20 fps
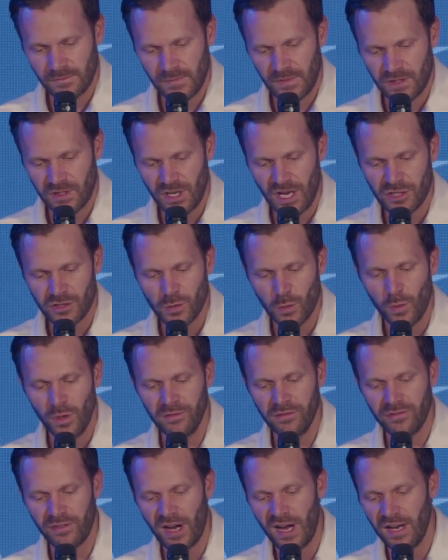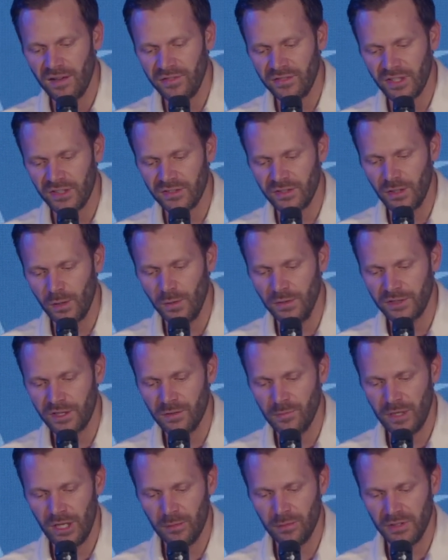Joshua 1:5 says, no one's going
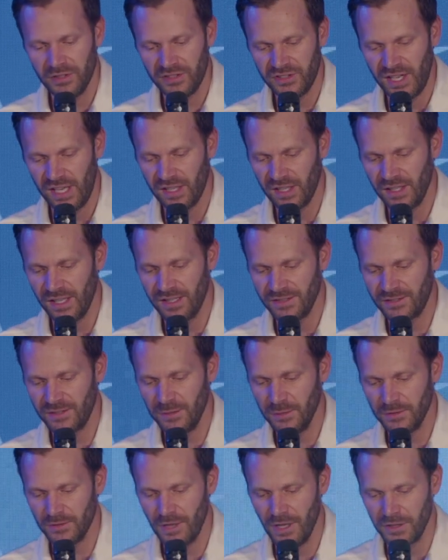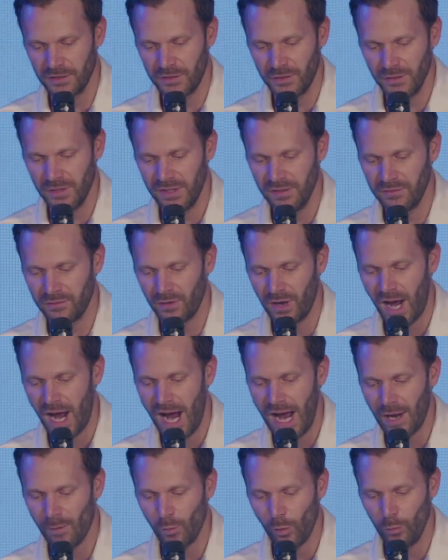to be able to stand against you as long as you live, for
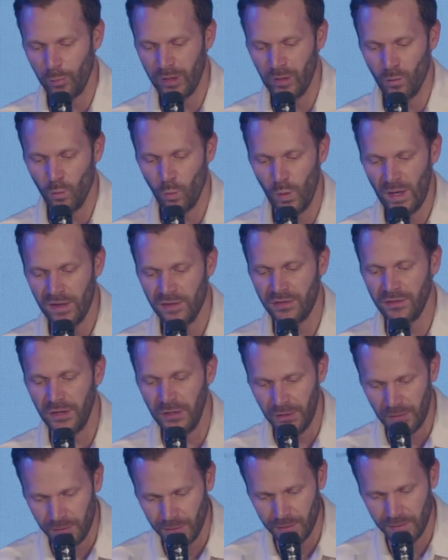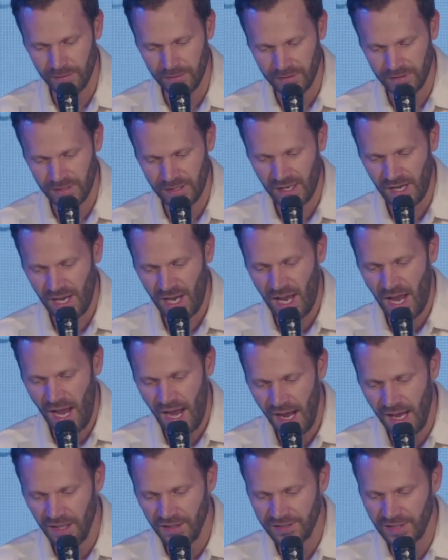I will be with you
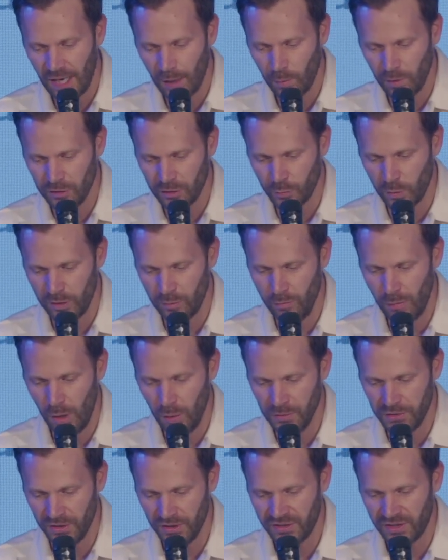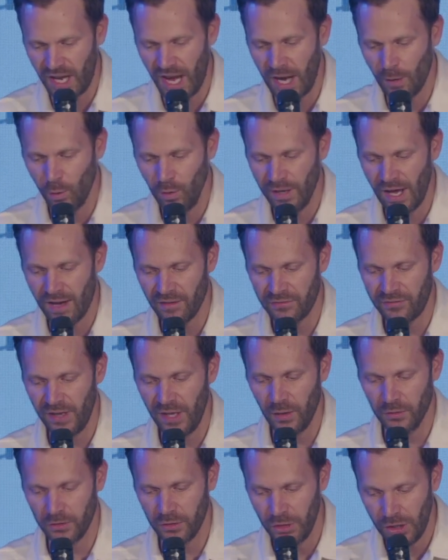as I was with Moses. I will not
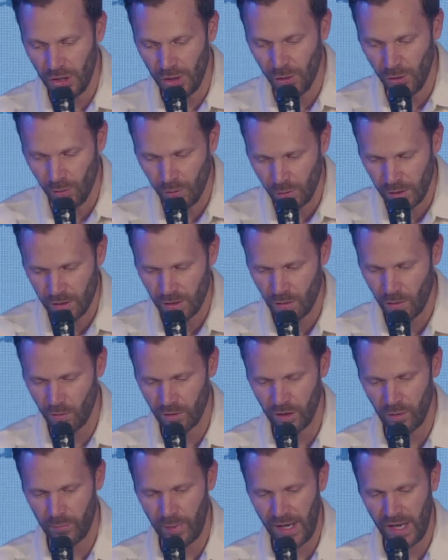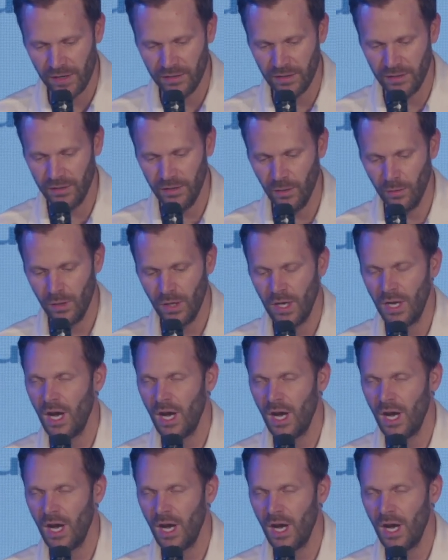fail you or abandon you.